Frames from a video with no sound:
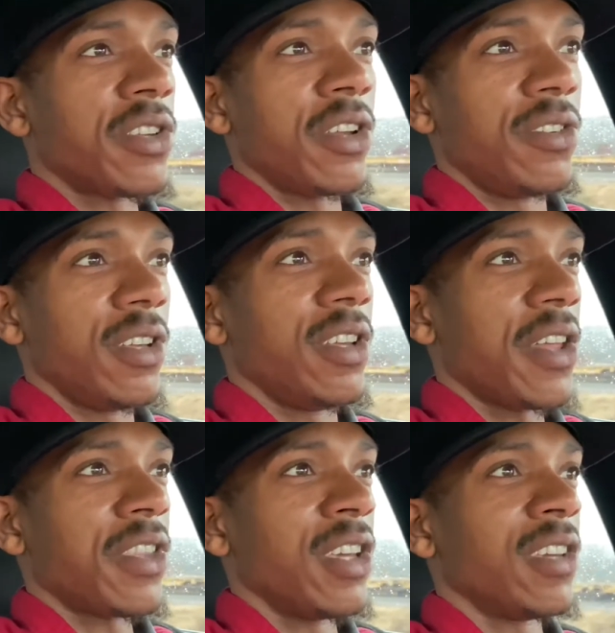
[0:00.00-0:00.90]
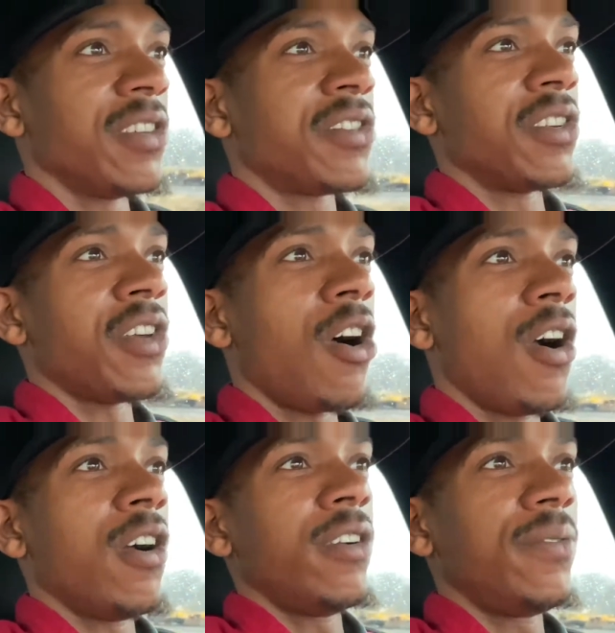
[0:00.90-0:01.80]
I think it's just
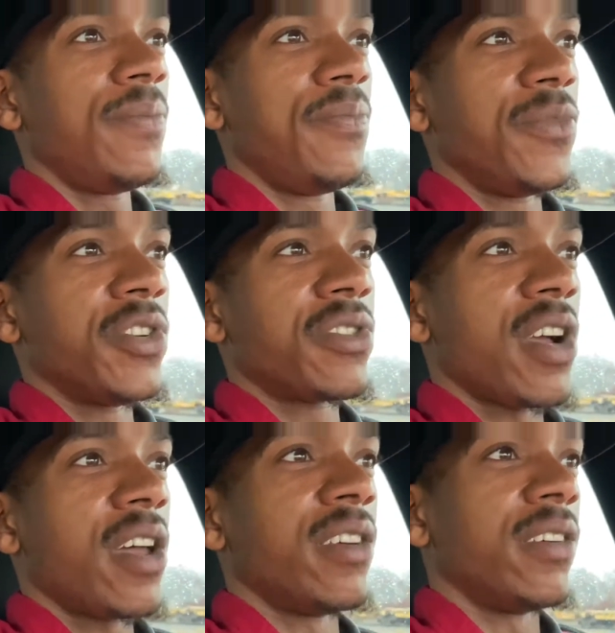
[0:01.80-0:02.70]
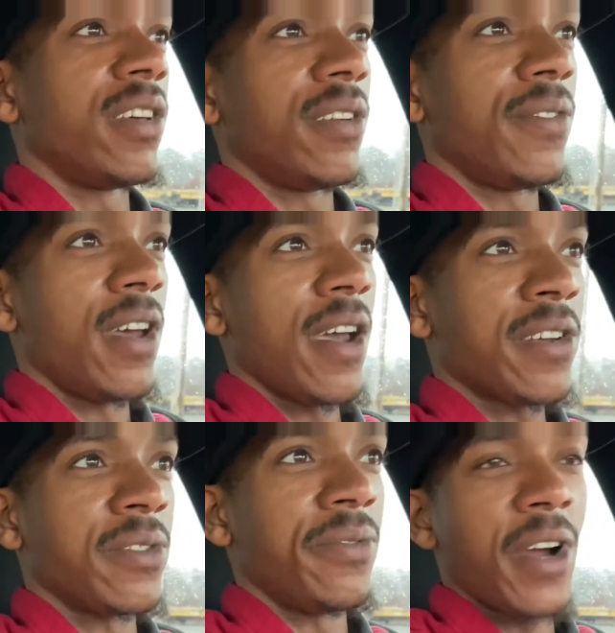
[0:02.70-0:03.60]
hard just trying to
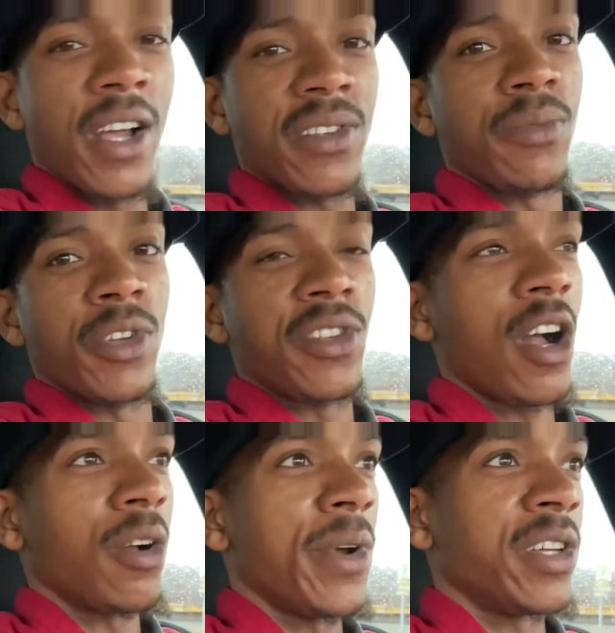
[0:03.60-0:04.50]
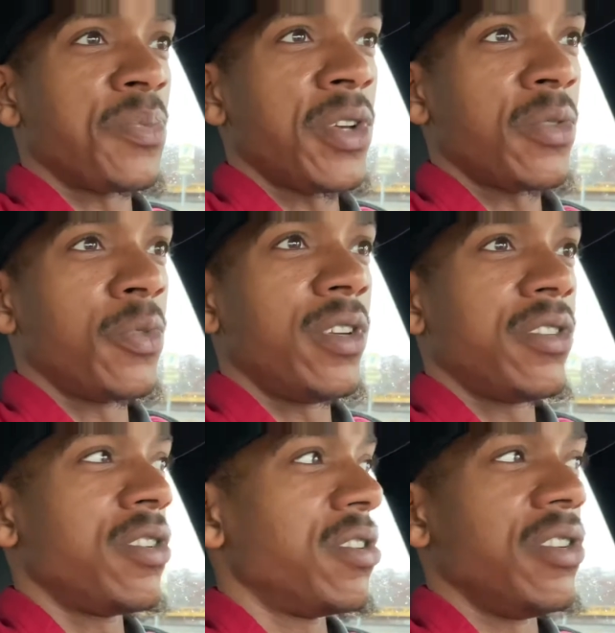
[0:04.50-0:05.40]
actually find something to talk about, especially when
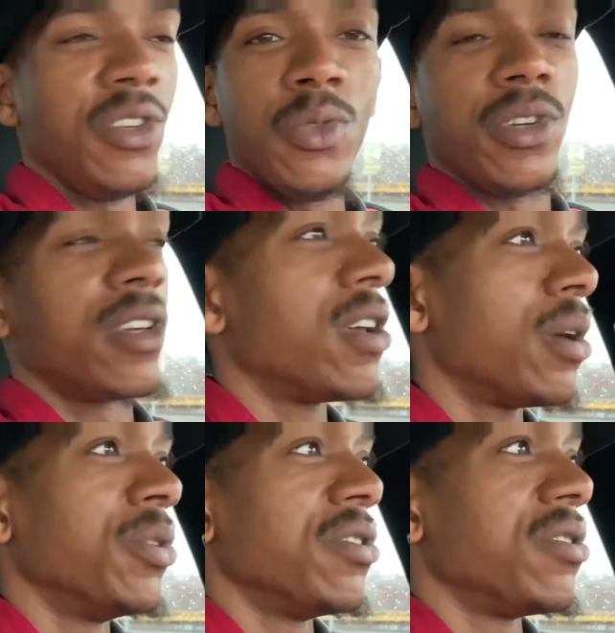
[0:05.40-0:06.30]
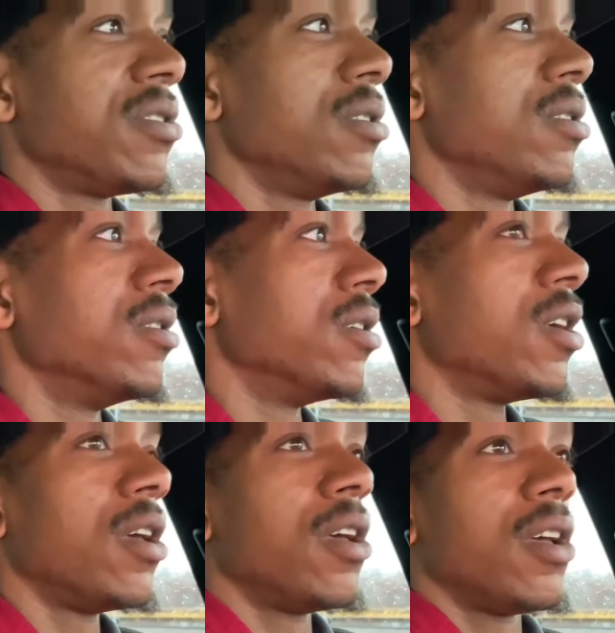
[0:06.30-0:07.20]
it's just you and the camera just sitting here.
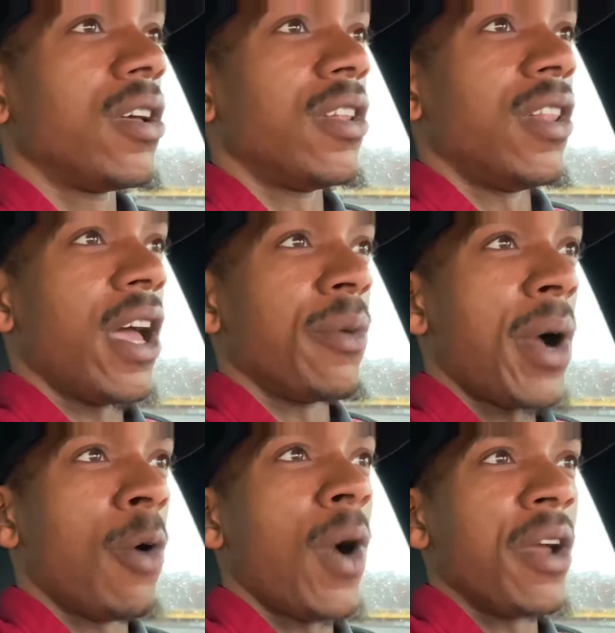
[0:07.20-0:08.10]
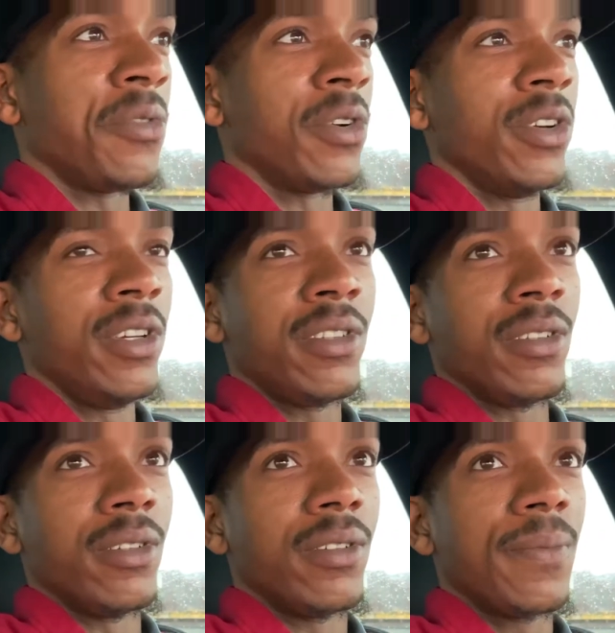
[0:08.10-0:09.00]
Like, my wife agreed
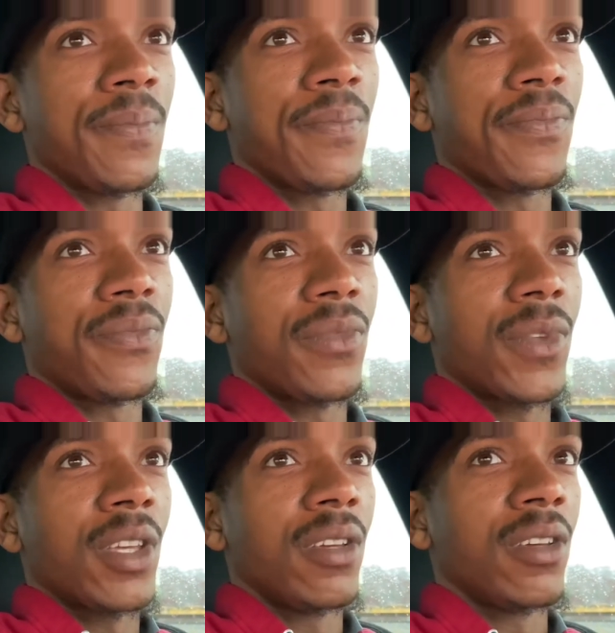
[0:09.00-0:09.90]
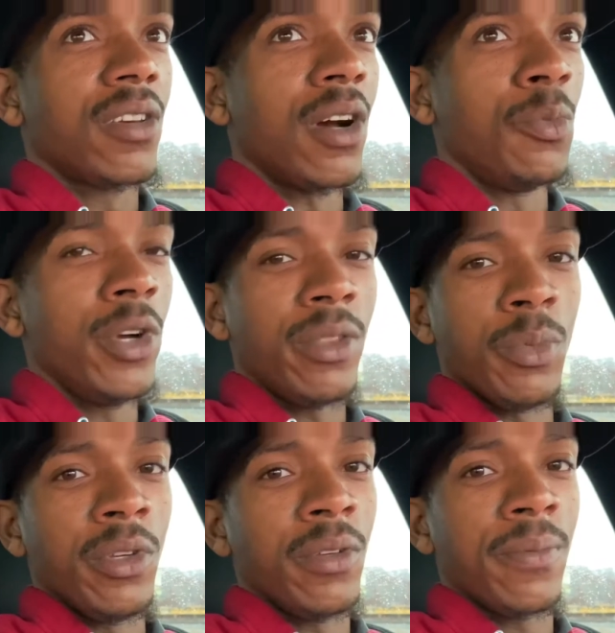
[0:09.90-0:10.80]
to come with
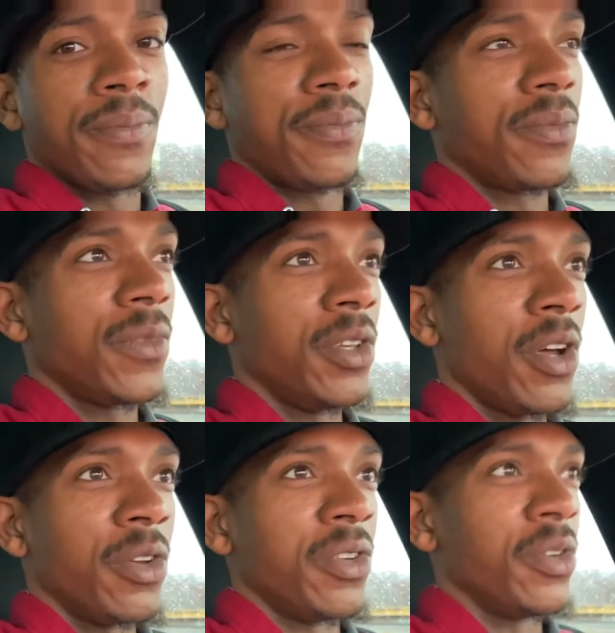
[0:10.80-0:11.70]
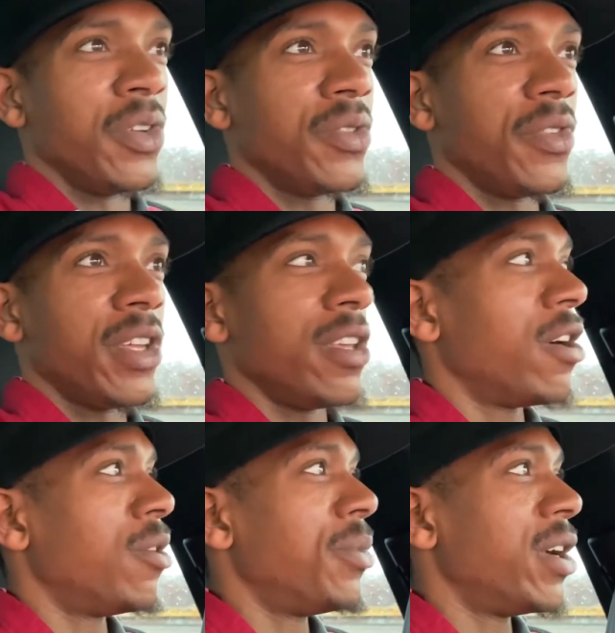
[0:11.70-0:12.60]
me, you know, to do this
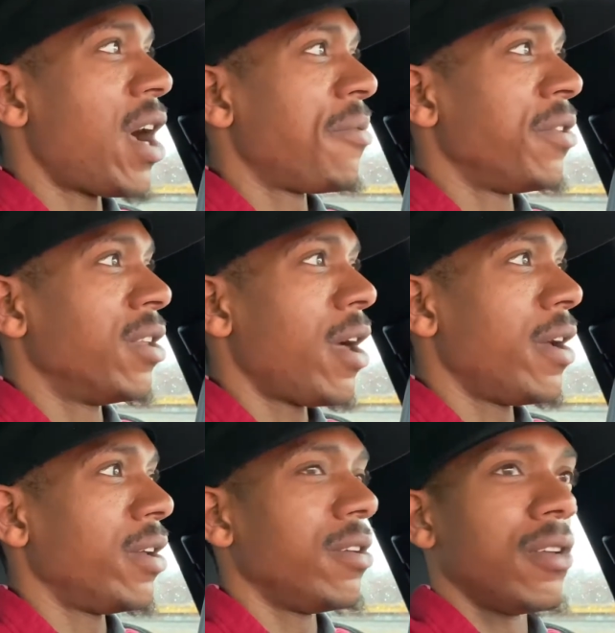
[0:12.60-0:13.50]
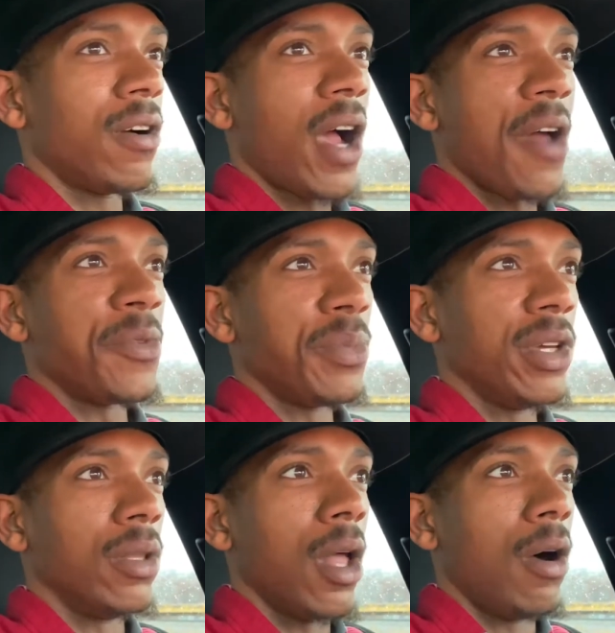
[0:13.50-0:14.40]
video, but I feel like, you know, I have to
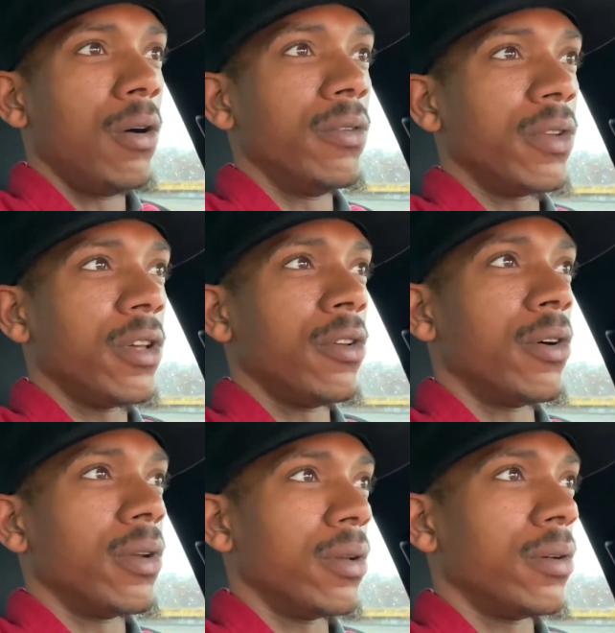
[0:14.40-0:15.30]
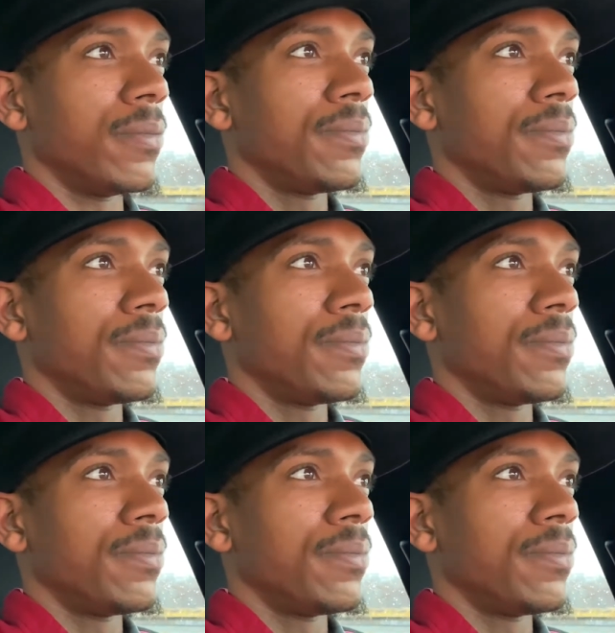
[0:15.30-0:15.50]
be alone in order to